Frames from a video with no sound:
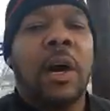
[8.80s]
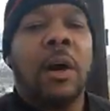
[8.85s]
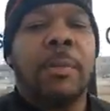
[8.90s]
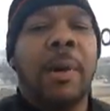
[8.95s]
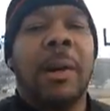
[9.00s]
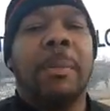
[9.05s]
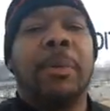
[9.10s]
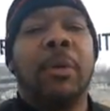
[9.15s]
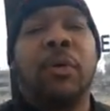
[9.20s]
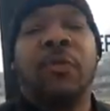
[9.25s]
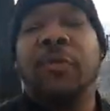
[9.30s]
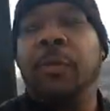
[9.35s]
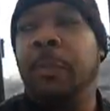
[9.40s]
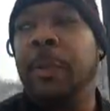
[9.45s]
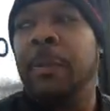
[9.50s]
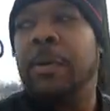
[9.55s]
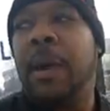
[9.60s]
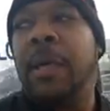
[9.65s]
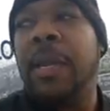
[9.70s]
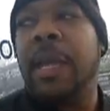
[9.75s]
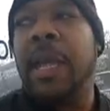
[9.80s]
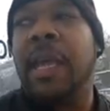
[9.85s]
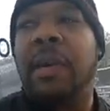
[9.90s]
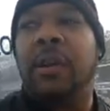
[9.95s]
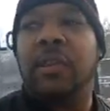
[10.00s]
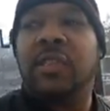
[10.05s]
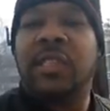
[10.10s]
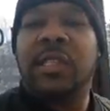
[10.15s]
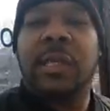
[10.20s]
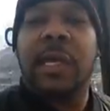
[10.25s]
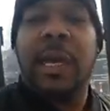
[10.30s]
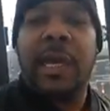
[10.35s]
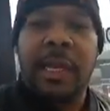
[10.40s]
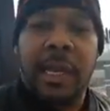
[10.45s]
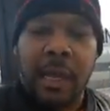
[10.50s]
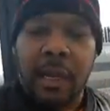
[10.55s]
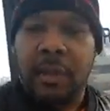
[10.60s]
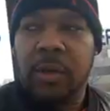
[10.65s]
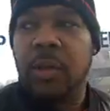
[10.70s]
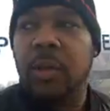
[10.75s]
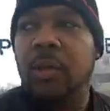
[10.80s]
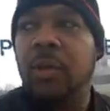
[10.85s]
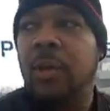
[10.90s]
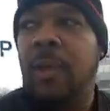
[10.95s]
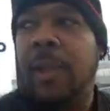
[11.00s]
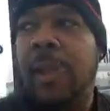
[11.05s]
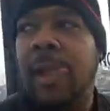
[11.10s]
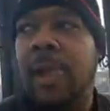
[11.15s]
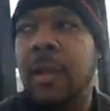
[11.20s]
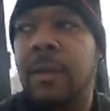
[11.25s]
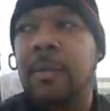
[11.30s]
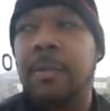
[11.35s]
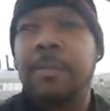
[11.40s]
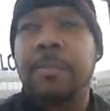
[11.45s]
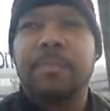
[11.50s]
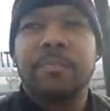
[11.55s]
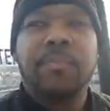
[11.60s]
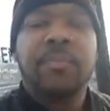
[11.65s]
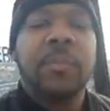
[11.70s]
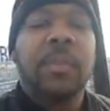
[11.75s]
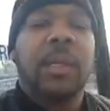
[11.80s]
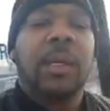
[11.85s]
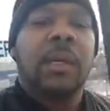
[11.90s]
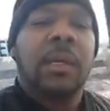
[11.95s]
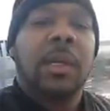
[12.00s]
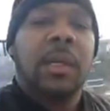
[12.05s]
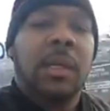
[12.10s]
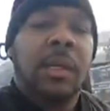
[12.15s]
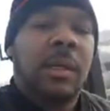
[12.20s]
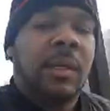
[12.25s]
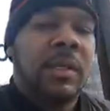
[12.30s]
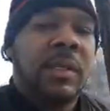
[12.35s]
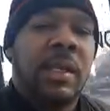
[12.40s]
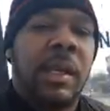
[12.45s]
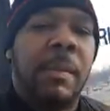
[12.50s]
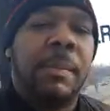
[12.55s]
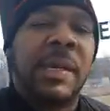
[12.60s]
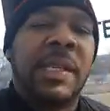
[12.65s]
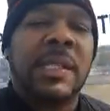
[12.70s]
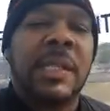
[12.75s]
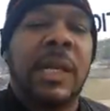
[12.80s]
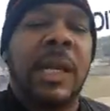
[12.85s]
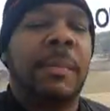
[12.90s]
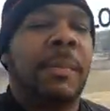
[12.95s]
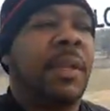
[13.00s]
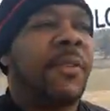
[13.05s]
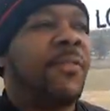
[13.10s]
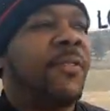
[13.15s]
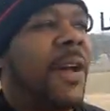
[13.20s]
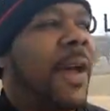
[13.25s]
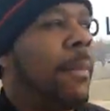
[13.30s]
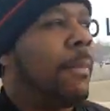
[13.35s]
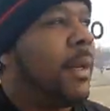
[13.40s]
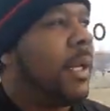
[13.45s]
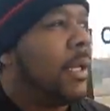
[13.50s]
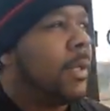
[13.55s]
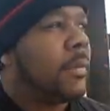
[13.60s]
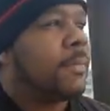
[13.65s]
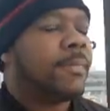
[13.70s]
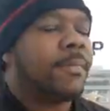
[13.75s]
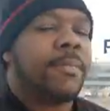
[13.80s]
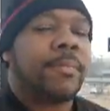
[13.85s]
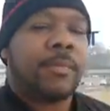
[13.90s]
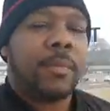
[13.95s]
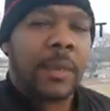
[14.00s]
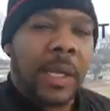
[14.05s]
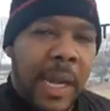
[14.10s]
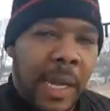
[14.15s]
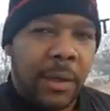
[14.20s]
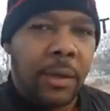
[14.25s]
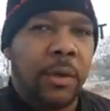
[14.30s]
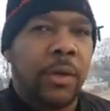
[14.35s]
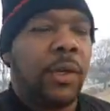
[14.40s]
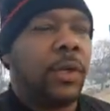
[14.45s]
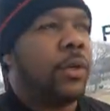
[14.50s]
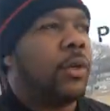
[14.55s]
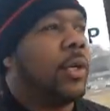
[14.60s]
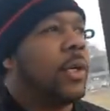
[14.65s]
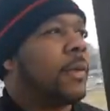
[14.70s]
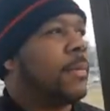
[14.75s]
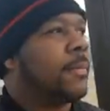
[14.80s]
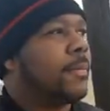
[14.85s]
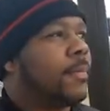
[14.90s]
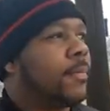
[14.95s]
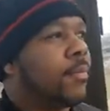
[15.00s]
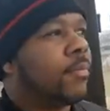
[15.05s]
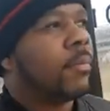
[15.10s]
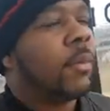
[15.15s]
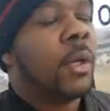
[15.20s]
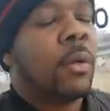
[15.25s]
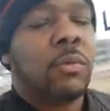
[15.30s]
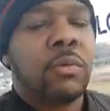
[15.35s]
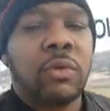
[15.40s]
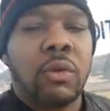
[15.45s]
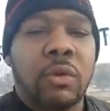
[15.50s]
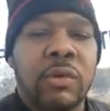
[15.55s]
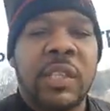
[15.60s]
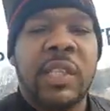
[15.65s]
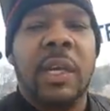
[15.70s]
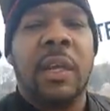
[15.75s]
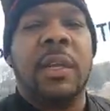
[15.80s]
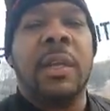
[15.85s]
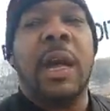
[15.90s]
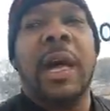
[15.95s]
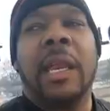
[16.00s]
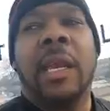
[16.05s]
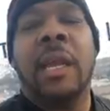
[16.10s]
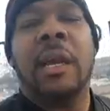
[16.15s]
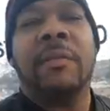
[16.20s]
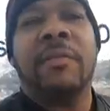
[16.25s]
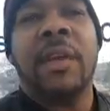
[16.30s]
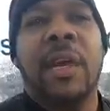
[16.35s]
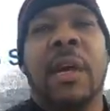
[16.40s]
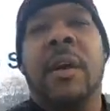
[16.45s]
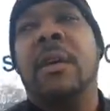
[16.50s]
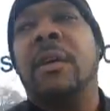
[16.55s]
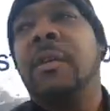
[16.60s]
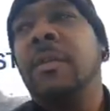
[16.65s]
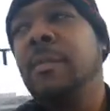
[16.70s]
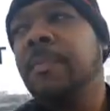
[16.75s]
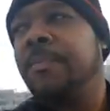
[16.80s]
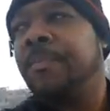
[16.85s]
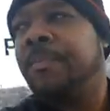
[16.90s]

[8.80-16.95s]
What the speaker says: all my beautiful people out of ELGIN, how y'all doing? To the Miss Clements family, how you doing? Just want to tell y'all, love y'all.